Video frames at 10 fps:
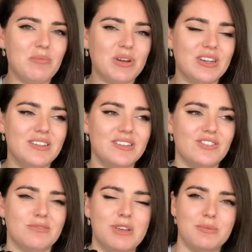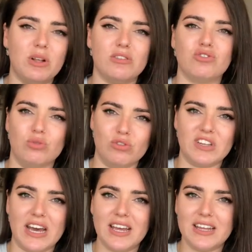because it just makes me look
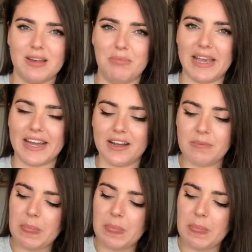shorter and bigger.